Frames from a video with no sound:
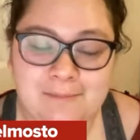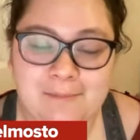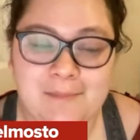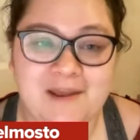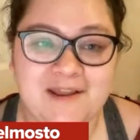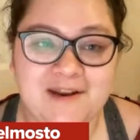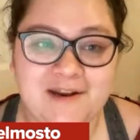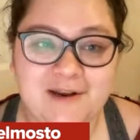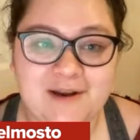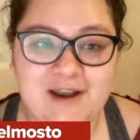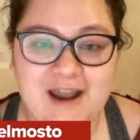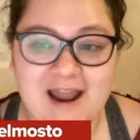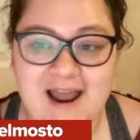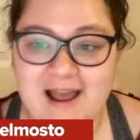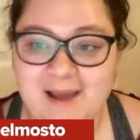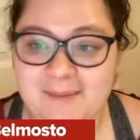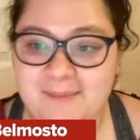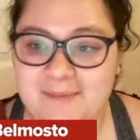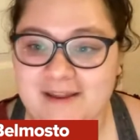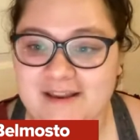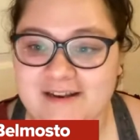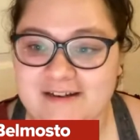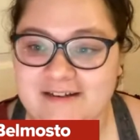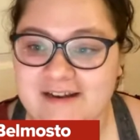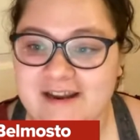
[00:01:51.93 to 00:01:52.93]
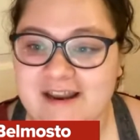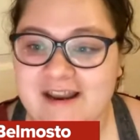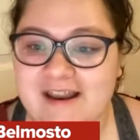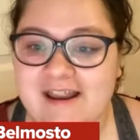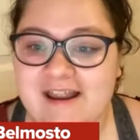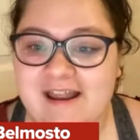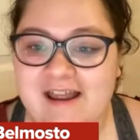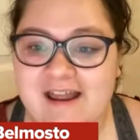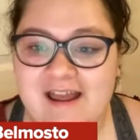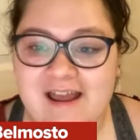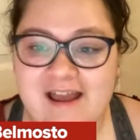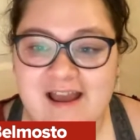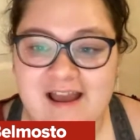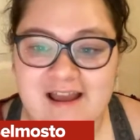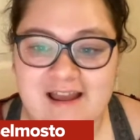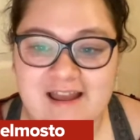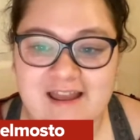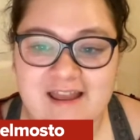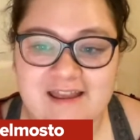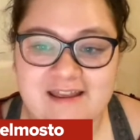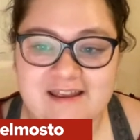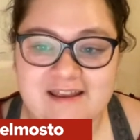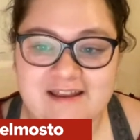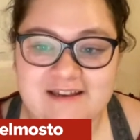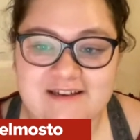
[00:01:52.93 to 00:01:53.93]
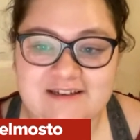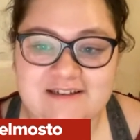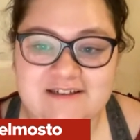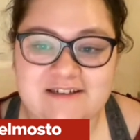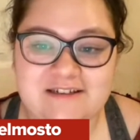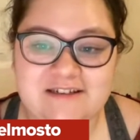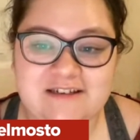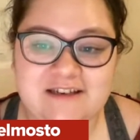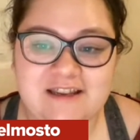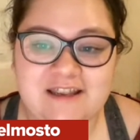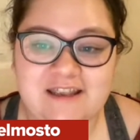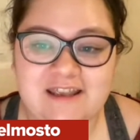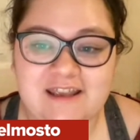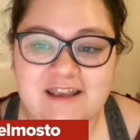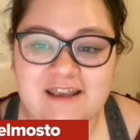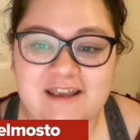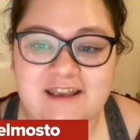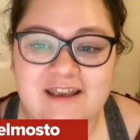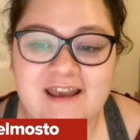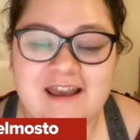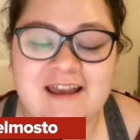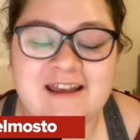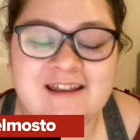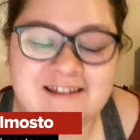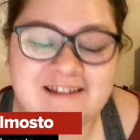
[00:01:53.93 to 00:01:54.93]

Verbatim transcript: made it happen. And he,